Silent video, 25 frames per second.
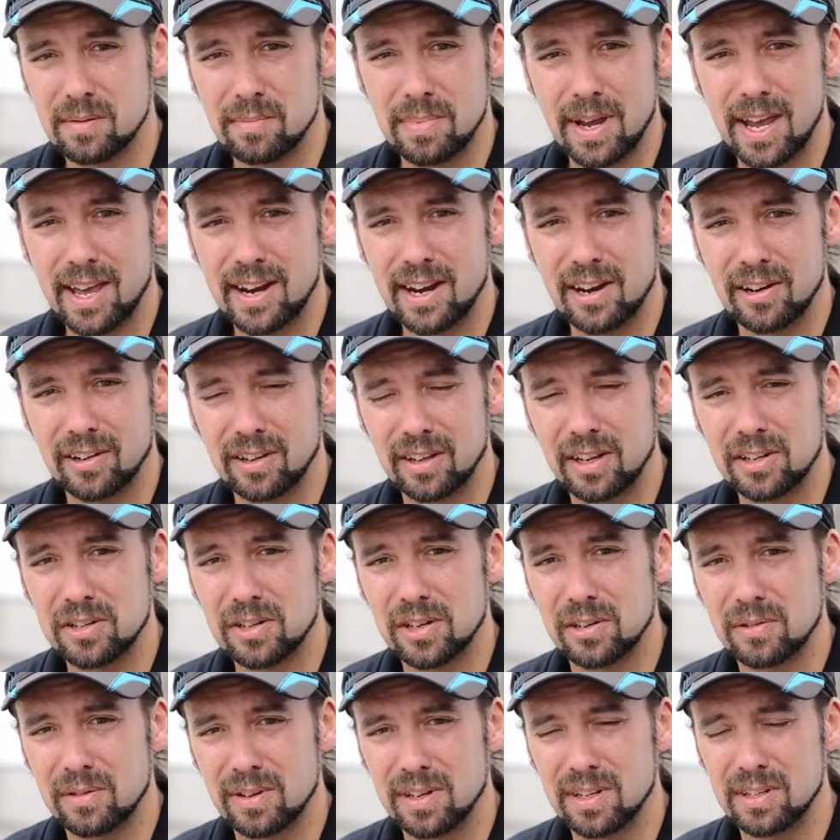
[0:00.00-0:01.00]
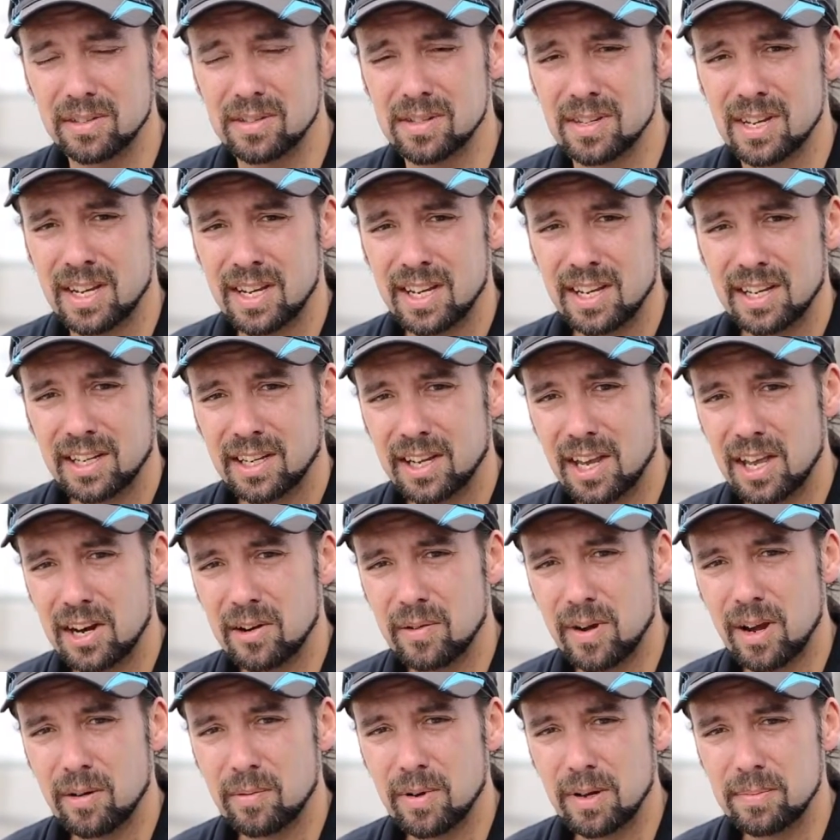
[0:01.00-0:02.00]
about our electric reels, go to
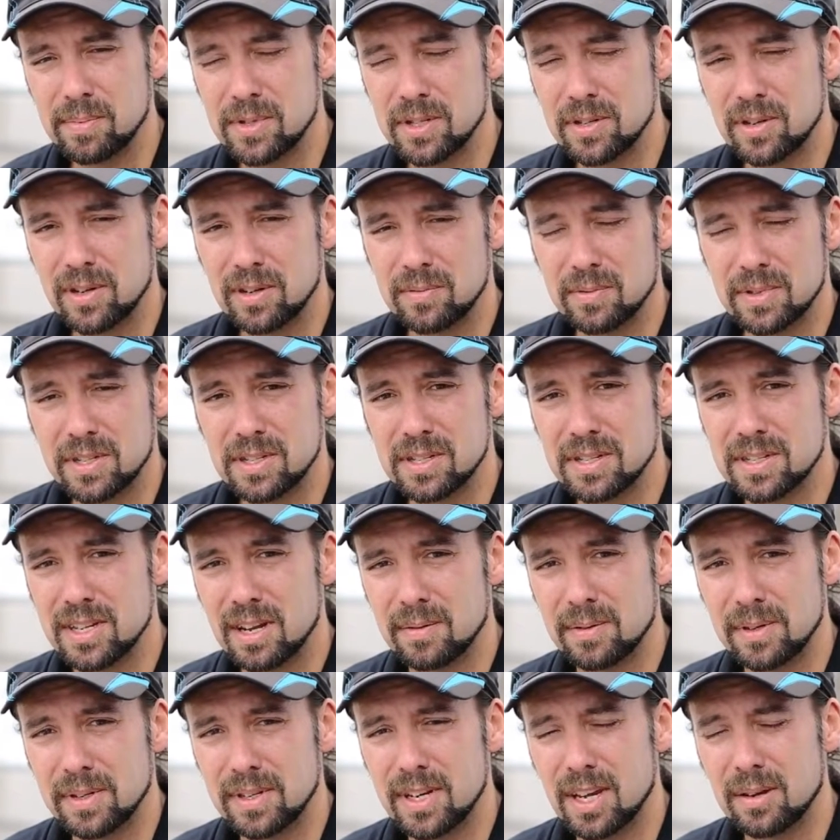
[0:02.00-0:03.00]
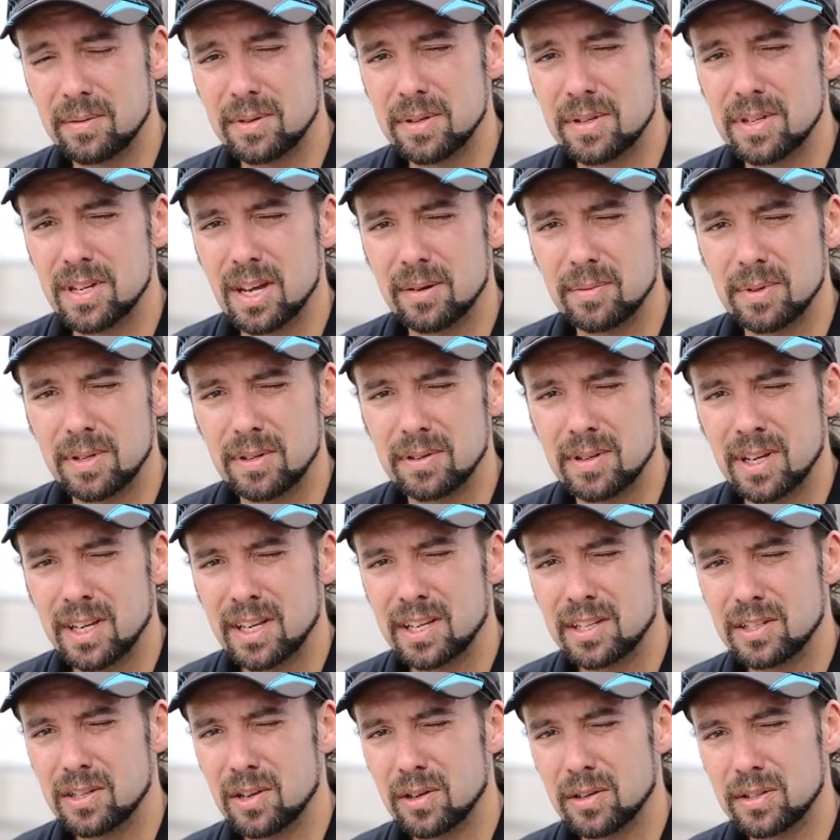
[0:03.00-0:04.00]
our website, which is
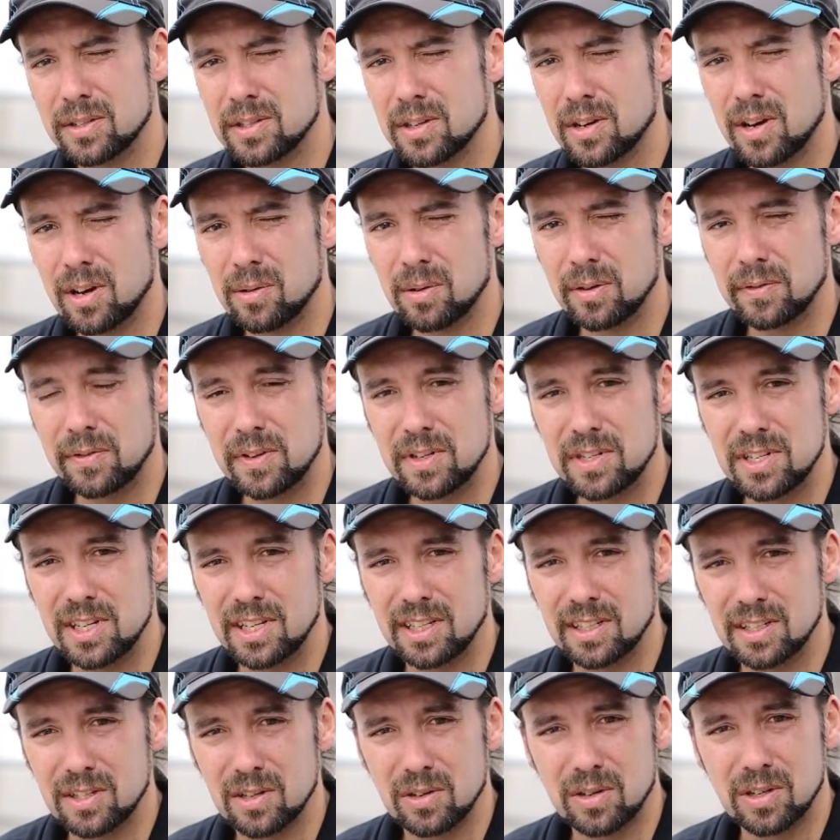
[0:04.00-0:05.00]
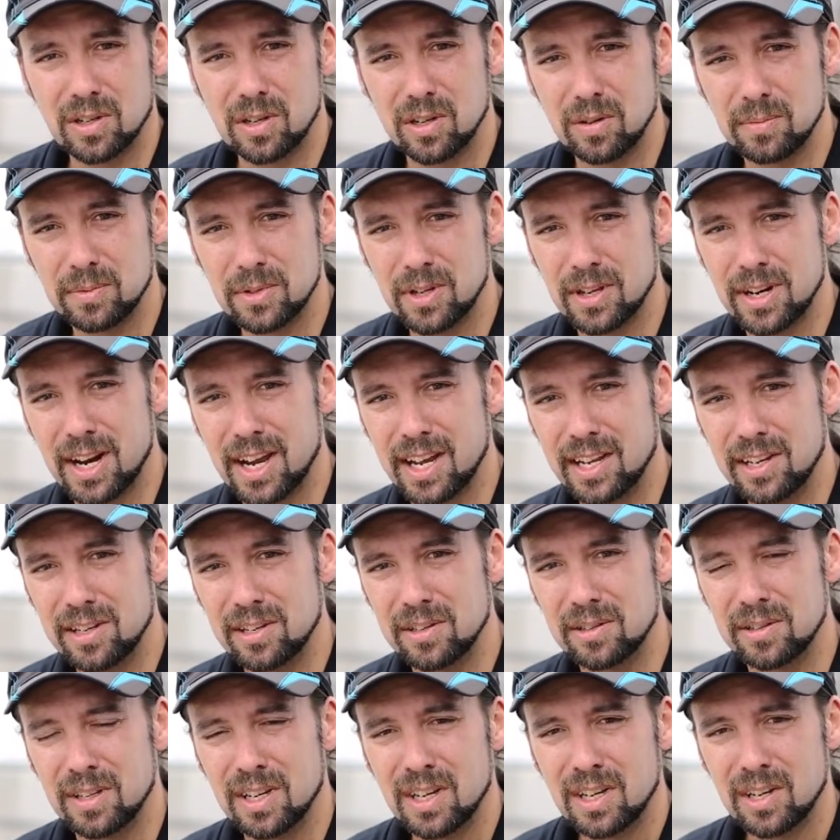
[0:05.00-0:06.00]

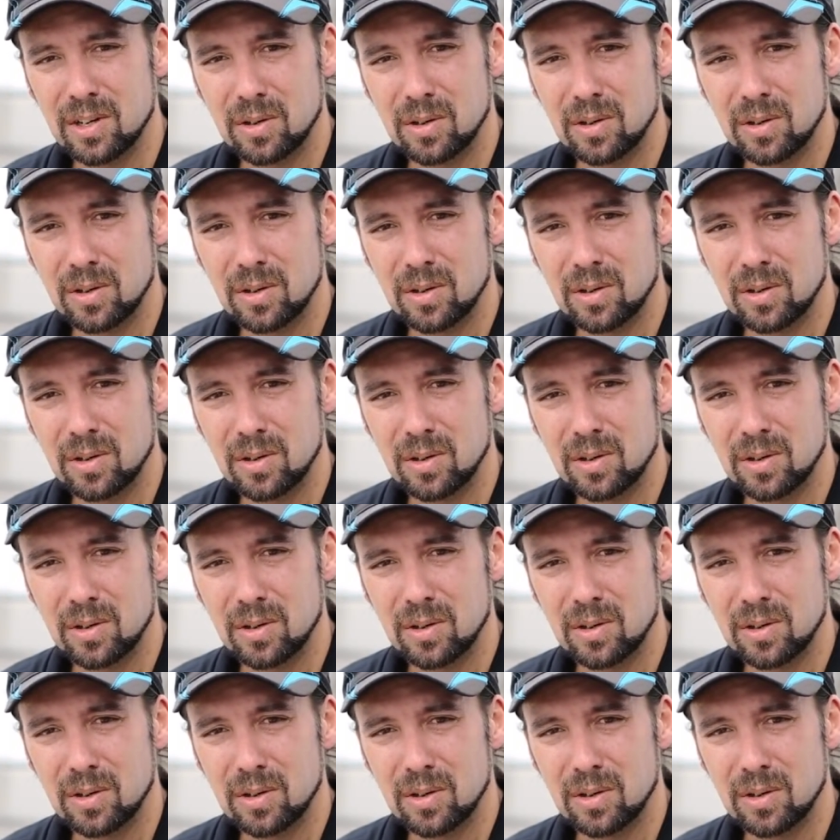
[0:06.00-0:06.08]
www.daewafishing.com.au,